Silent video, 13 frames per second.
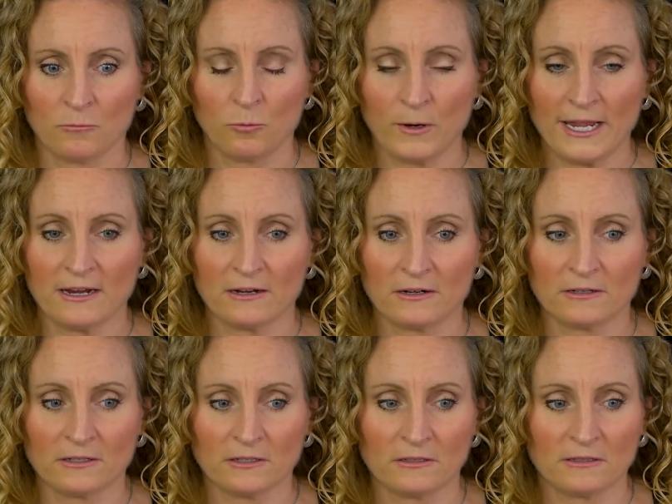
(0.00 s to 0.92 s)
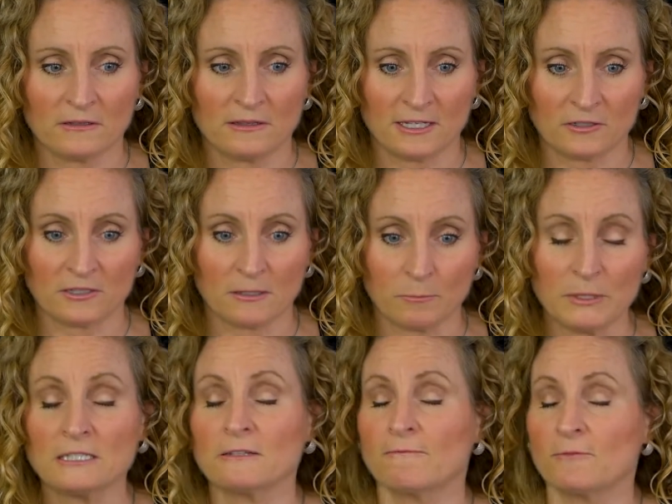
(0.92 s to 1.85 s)
where there's a
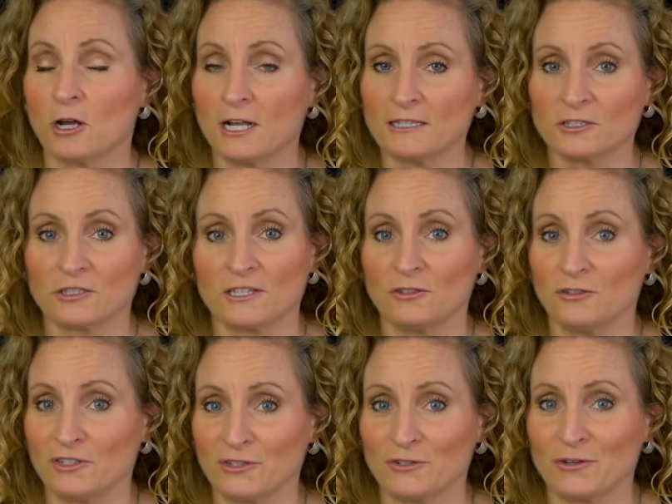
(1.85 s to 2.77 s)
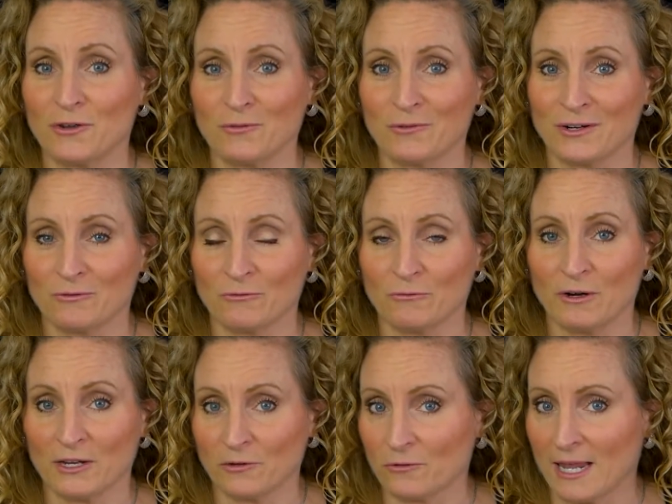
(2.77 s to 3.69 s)
piece of knowledge that you didn't know on
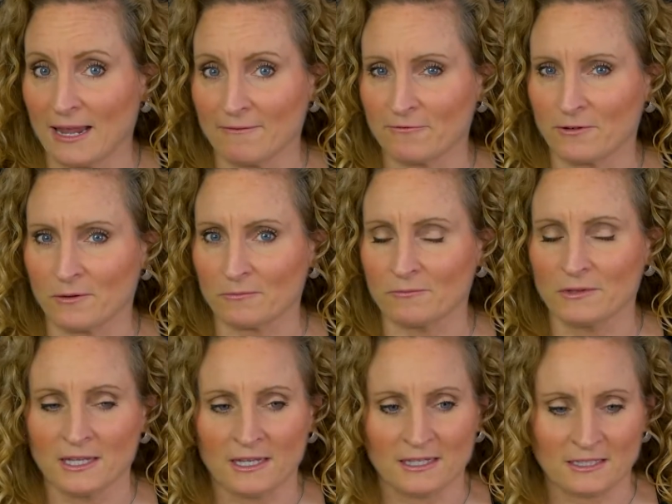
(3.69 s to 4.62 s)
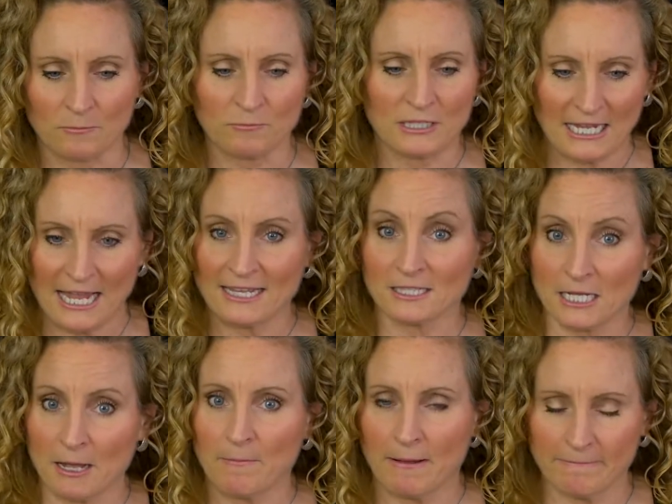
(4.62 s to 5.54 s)
where you came from. Something has
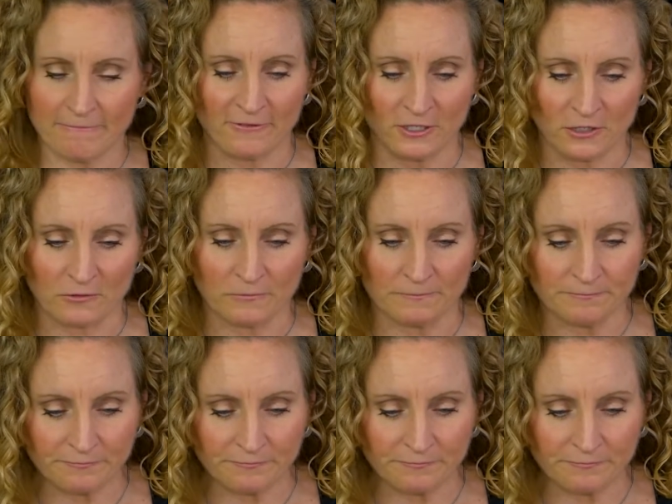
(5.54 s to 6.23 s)
come up for you.